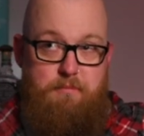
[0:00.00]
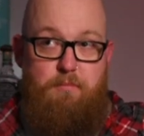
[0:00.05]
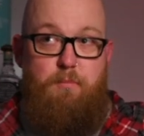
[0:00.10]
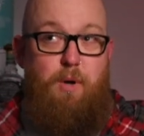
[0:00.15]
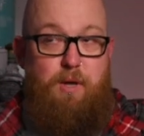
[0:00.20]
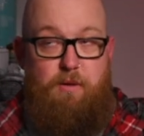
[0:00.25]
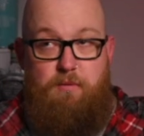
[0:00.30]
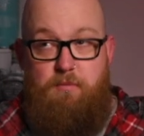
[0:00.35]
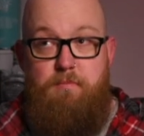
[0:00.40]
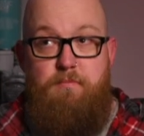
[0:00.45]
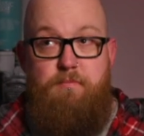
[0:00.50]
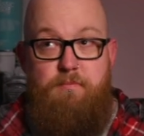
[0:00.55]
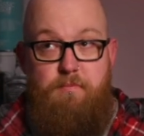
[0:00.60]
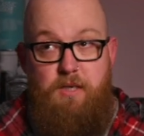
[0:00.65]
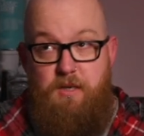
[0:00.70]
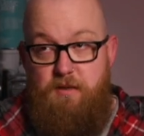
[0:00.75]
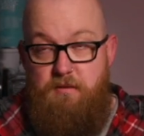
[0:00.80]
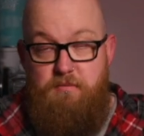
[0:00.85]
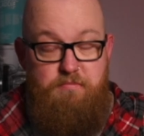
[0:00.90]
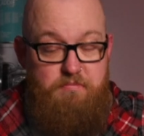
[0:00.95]
well, you
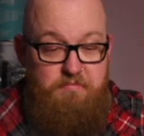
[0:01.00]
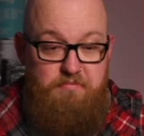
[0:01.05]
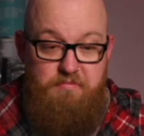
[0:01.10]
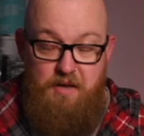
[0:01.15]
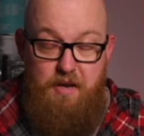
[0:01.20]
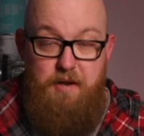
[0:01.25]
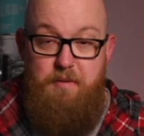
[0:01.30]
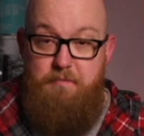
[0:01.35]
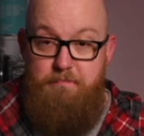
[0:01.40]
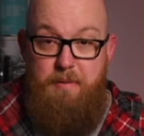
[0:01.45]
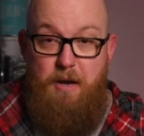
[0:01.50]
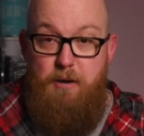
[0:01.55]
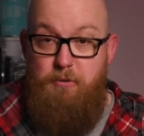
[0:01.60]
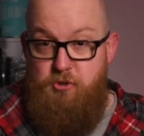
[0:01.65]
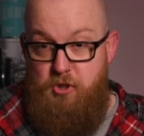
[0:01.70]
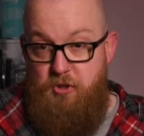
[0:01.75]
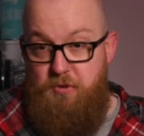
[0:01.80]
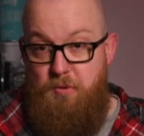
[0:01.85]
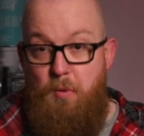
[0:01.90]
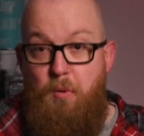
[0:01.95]
know, a
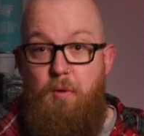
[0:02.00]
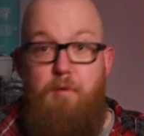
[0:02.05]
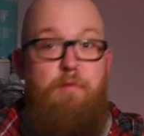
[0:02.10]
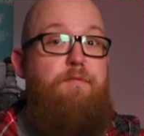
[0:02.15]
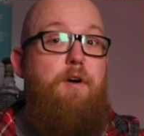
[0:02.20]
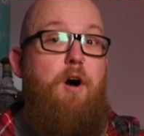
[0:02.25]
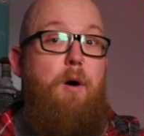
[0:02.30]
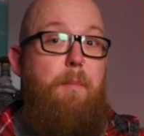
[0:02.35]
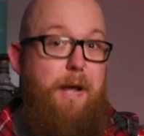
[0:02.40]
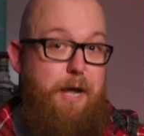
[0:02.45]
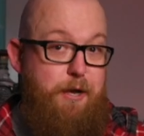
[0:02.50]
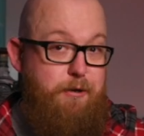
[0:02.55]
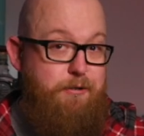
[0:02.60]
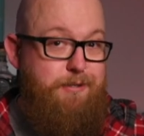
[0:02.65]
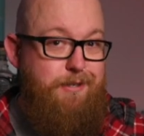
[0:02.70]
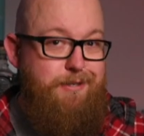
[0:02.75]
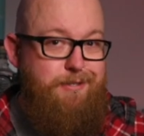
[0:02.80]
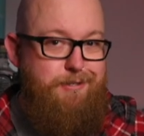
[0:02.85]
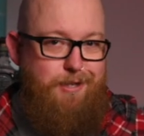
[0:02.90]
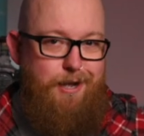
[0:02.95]
Belgian or
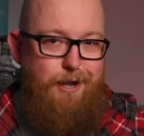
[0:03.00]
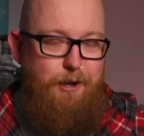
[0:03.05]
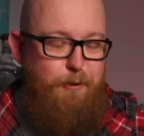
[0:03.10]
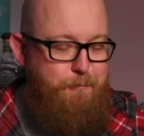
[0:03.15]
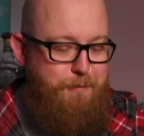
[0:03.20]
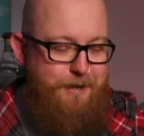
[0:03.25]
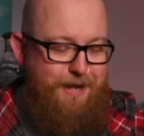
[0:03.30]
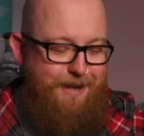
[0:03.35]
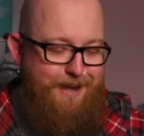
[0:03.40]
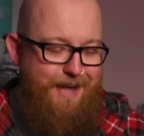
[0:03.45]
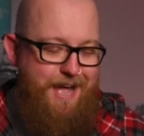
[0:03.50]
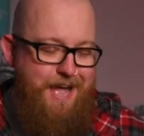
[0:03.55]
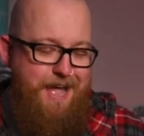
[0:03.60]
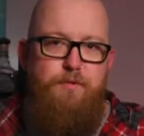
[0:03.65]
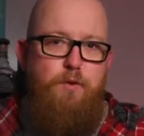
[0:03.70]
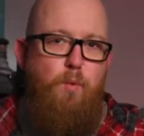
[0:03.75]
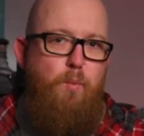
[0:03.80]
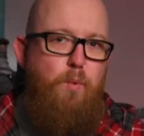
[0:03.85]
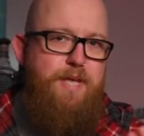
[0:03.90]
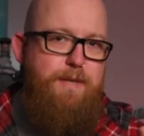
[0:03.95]
farmhouse style beer.
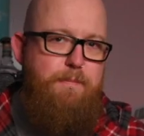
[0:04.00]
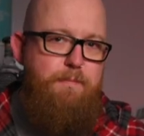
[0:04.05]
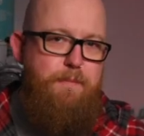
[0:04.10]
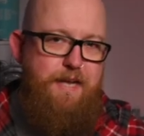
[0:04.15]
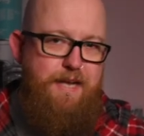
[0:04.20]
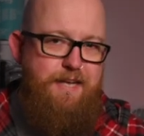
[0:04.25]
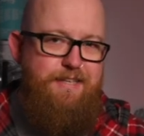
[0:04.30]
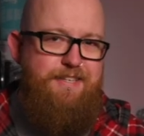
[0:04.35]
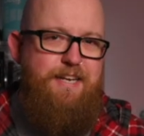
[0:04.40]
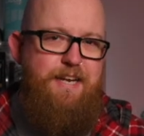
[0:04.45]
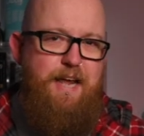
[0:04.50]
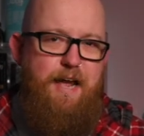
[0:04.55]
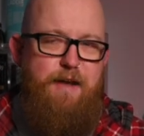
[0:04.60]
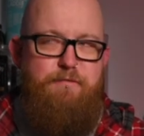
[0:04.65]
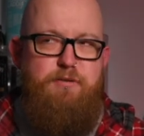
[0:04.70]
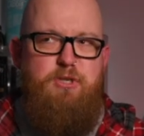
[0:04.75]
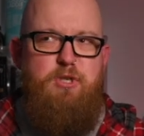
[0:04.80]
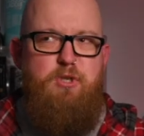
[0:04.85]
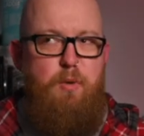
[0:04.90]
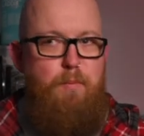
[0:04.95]
The wheat beer did
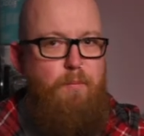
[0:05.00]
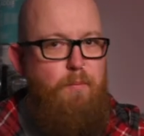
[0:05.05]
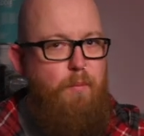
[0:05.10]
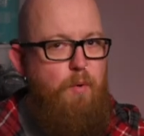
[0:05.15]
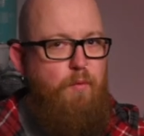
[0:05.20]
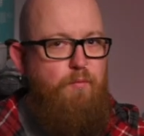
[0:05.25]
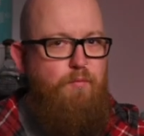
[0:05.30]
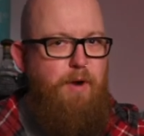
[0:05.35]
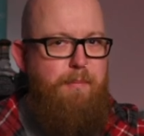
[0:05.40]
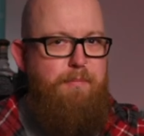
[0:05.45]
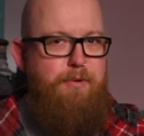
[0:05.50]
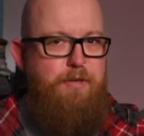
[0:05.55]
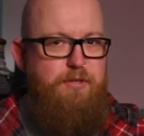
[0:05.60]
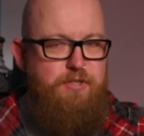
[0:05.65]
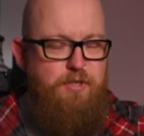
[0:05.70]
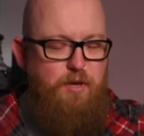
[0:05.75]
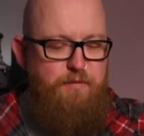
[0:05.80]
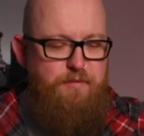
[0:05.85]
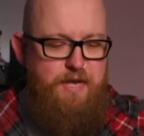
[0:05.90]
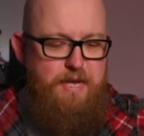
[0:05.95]
have some
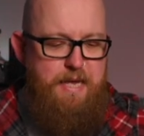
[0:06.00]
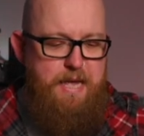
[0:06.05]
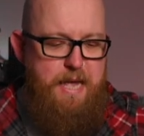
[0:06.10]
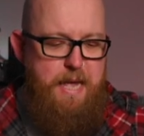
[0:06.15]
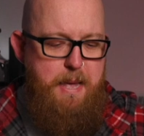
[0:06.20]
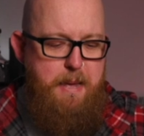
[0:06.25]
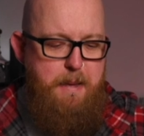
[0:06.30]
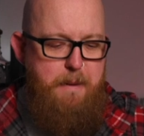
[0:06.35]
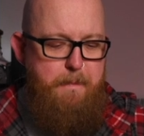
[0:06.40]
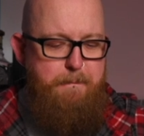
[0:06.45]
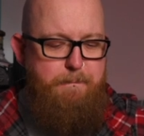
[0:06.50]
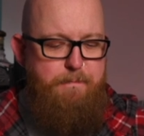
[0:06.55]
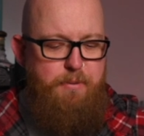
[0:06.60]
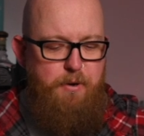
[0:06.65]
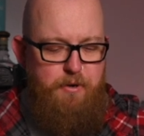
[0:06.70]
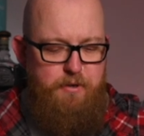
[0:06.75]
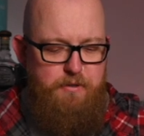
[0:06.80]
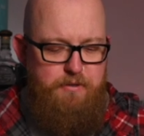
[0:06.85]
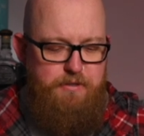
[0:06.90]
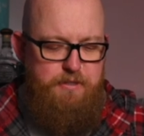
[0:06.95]
remnants of it,
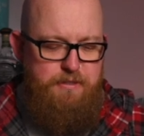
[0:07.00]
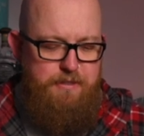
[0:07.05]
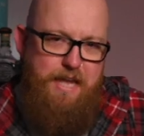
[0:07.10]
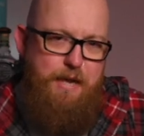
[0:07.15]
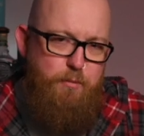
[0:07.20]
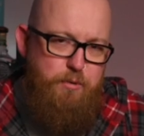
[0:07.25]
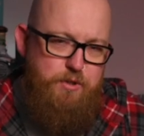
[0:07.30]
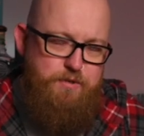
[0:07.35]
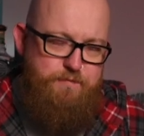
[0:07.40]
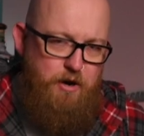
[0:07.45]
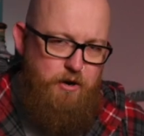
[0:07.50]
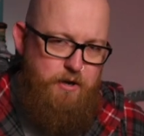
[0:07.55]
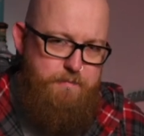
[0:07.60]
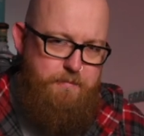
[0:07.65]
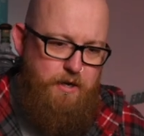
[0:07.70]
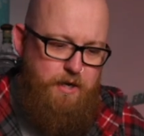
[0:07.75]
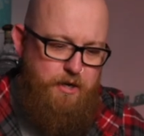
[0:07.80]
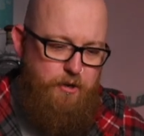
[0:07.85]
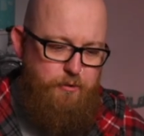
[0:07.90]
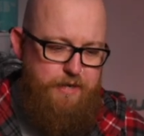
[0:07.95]
but it was very
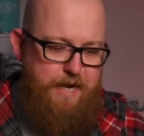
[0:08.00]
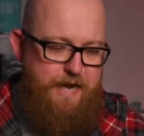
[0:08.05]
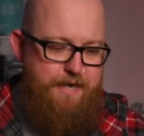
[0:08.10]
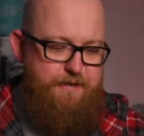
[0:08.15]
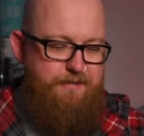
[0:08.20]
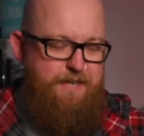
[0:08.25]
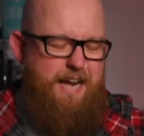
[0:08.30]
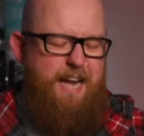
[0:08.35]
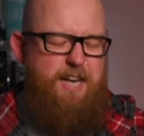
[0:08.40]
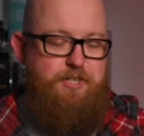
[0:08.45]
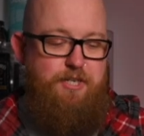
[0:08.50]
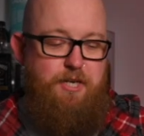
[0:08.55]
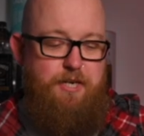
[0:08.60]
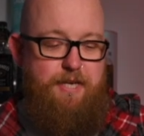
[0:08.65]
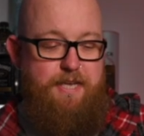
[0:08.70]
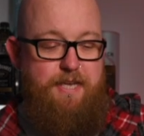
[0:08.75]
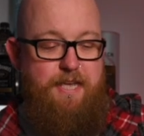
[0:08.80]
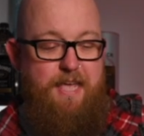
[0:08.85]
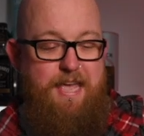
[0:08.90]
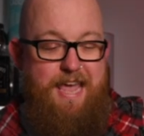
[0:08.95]
mild, and
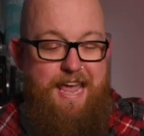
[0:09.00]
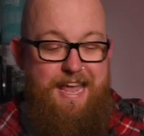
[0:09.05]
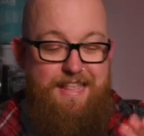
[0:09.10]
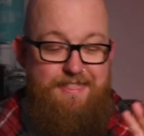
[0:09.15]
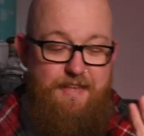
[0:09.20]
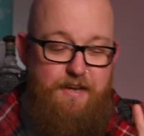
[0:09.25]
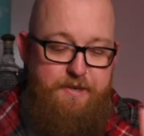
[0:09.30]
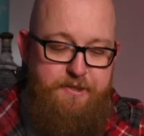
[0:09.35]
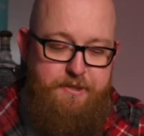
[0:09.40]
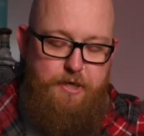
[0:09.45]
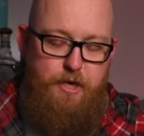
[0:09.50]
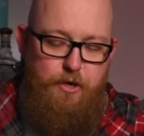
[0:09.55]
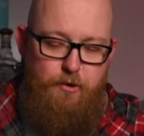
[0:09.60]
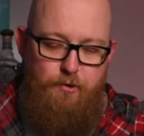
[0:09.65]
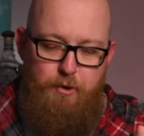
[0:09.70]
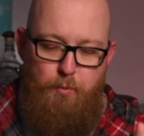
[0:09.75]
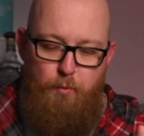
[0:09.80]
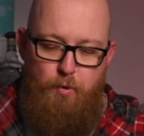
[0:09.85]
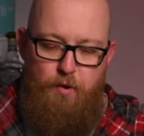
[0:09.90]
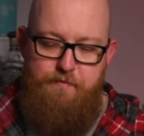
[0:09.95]
actually in that style
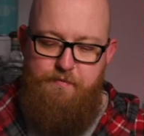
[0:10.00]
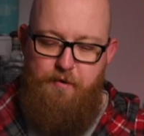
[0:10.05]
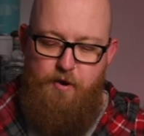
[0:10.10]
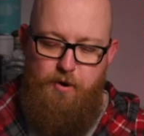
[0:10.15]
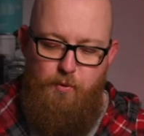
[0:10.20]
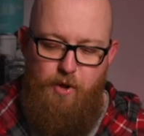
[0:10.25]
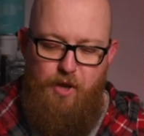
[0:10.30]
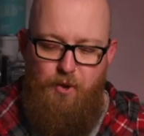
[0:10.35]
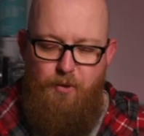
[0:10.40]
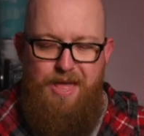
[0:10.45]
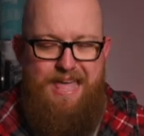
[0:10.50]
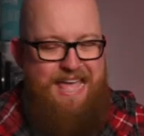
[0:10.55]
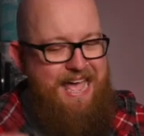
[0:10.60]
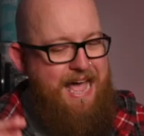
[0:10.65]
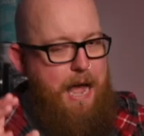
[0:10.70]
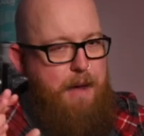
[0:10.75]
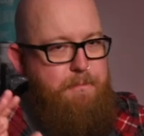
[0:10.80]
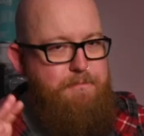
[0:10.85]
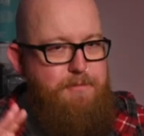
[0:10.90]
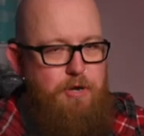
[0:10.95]
it worked very well.
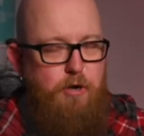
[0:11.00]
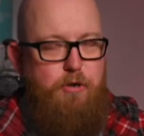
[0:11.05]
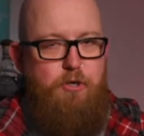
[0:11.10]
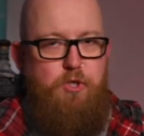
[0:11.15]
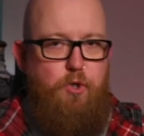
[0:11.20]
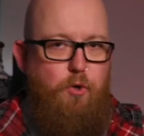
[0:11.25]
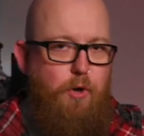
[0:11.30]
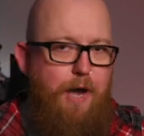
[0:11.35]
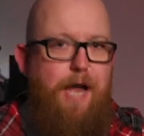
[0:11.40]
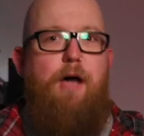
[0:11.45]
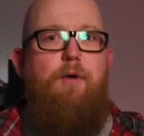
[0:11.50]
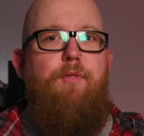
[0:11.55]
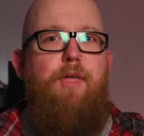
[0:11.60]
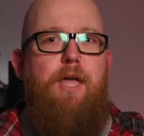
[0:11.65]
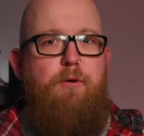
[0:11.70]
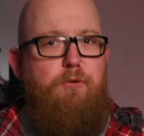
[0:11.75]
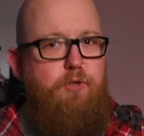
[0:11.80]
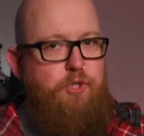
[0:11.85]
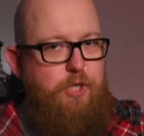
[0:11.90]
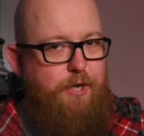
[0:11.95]
I'm not sure how
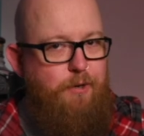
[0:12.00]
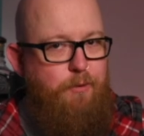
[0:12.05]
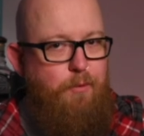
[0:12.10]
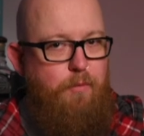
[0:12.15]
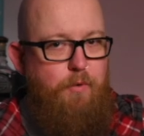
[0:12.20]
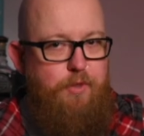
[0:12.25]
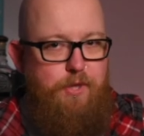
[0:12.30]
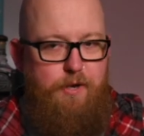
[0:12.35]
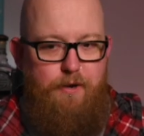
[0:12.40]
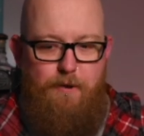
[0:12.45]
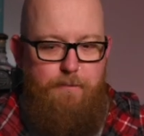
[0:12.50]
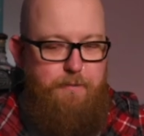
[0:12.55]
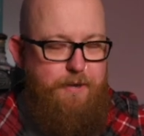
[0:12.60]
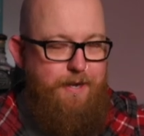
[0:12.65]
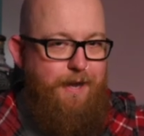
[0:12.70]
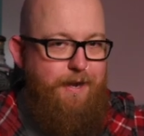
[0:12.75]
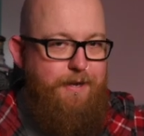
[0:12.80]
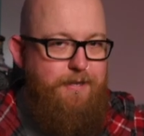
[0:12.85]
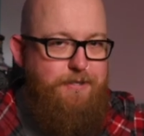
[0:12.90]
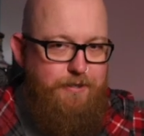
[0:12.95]
that'll gel with an
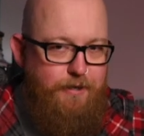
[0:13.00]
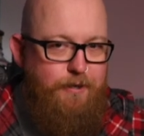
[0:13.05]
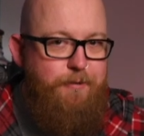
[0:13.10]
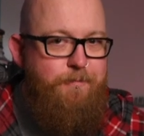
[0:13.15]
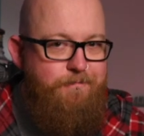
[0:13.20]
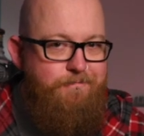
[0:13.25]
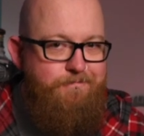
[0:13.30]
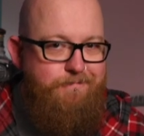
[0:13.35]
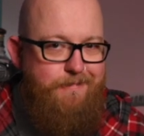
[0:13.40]
IPA, so